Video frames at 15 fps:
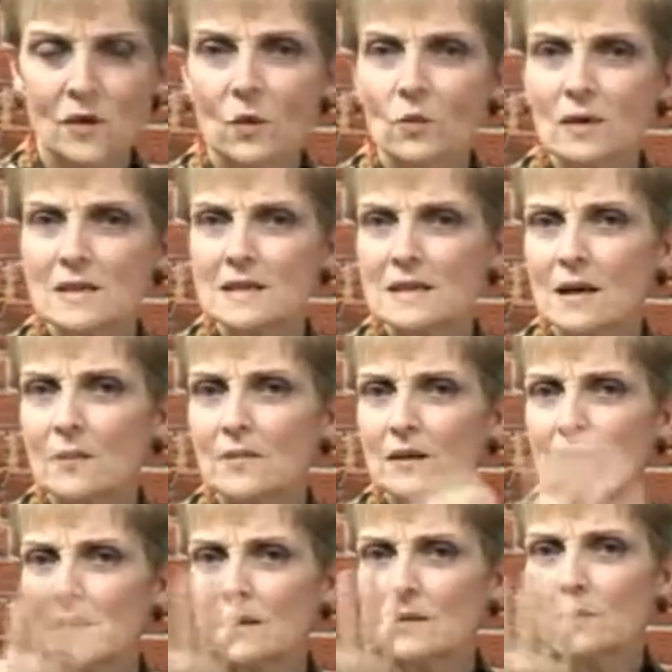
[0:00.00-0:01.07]
was
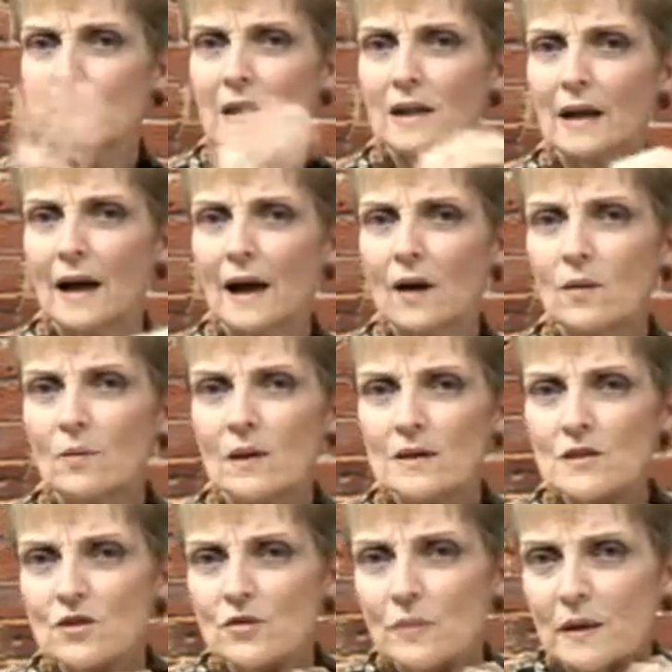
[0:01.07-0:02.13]
something that Big Al
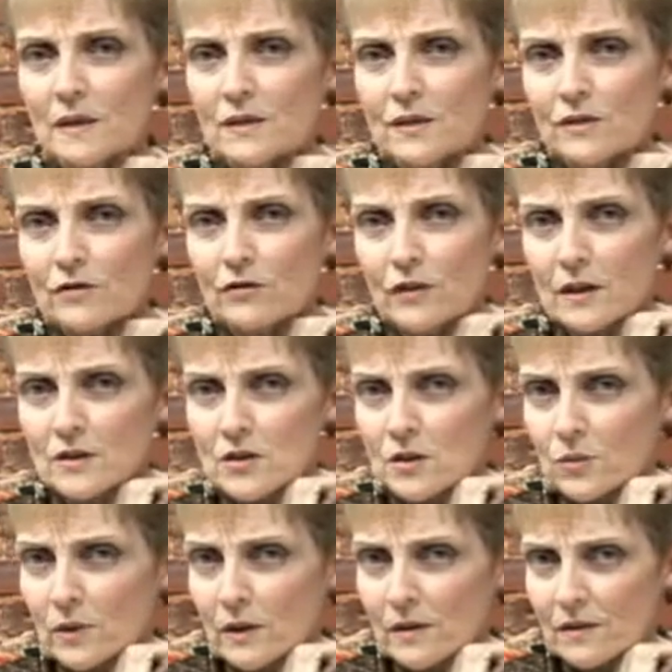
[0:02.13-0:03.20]
must have been confronted
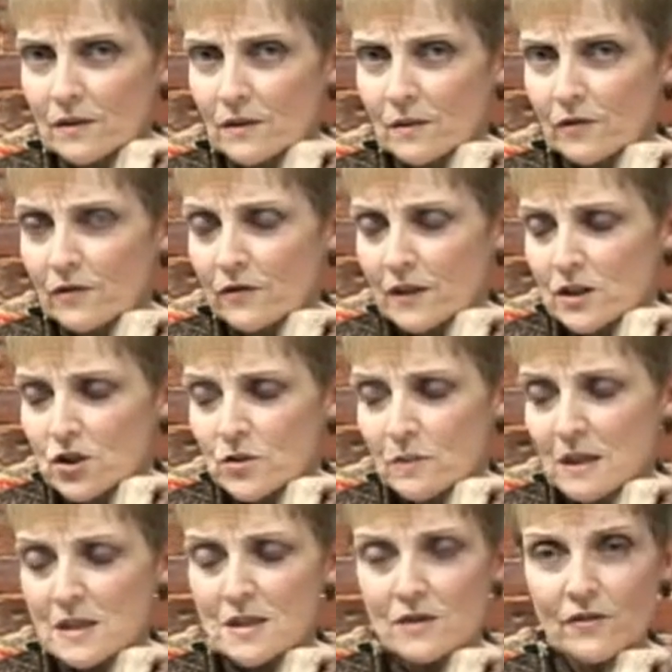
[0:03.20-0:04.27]
with. The fish
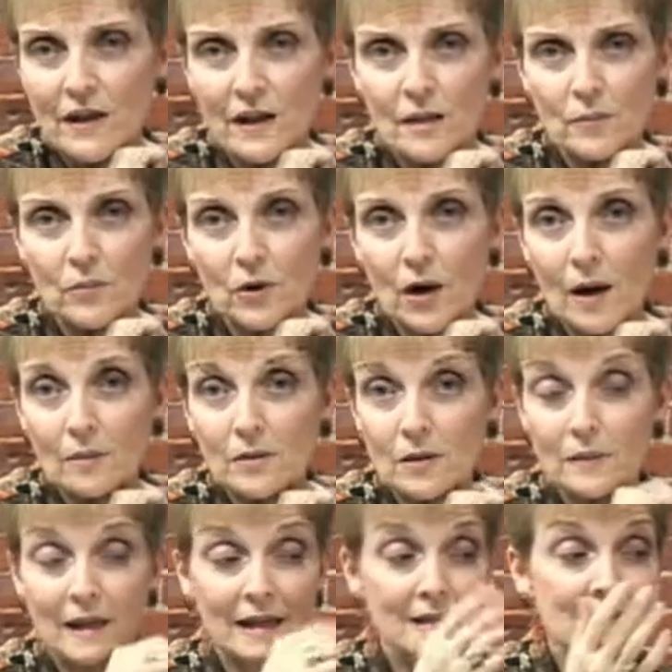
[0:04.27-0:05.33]
must have had a
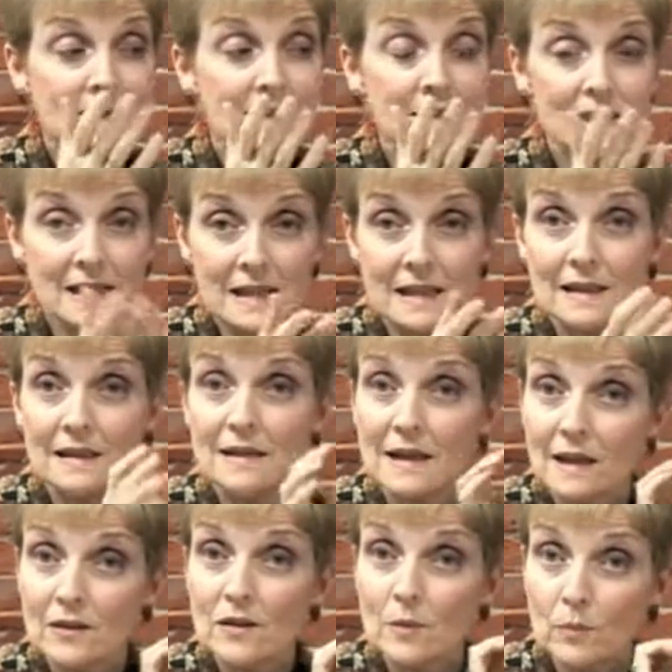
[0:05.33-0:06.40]
problem, and indeed,
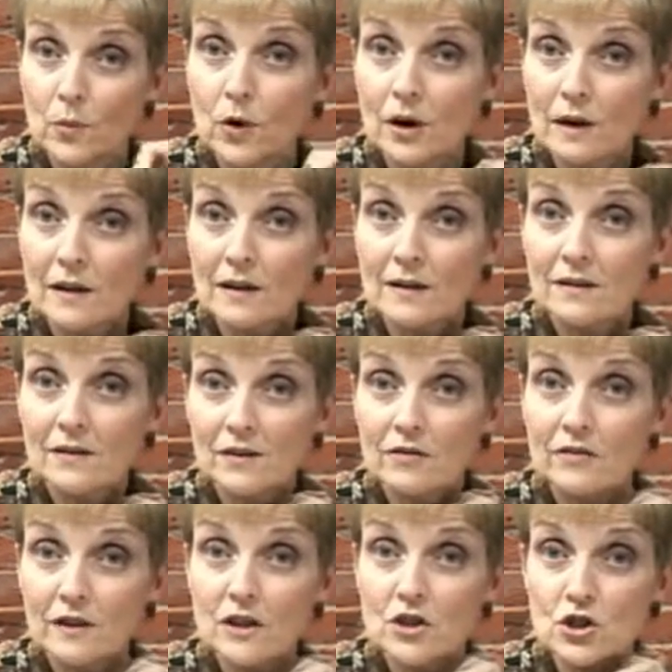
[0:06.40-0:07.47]
in the book, the
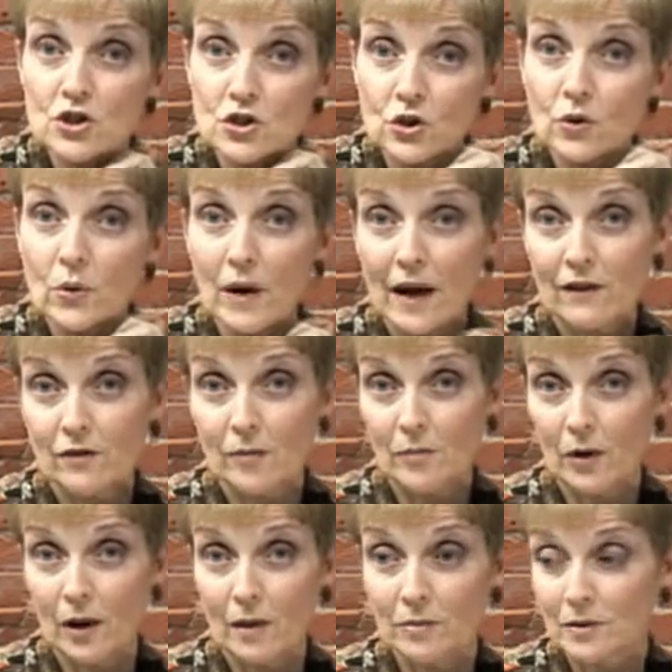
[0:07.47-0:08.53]
fish do have a
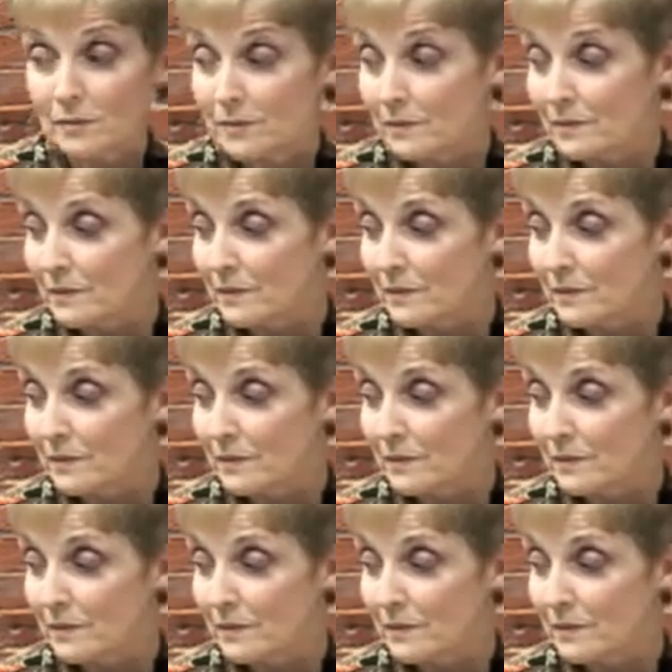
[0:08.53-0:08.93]
problem.